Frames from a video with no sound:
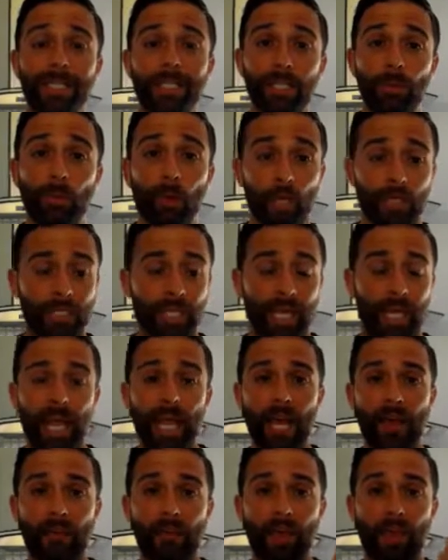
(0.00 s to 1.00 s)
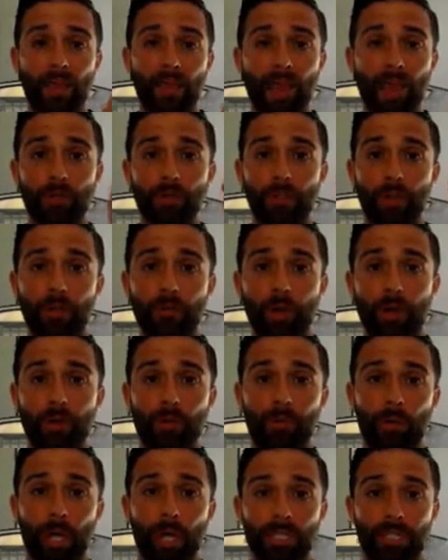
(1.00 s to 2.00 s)
keywords that have 1,000 or more
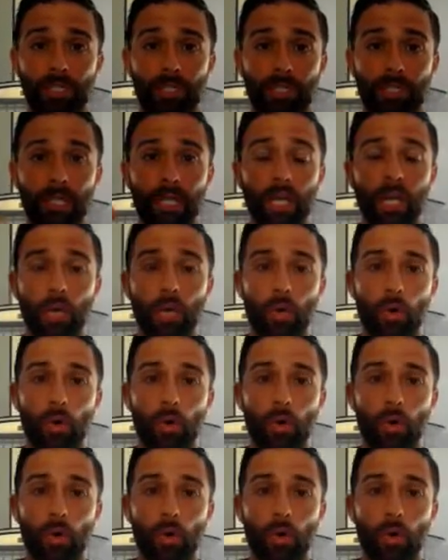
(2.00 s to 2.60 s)
impressions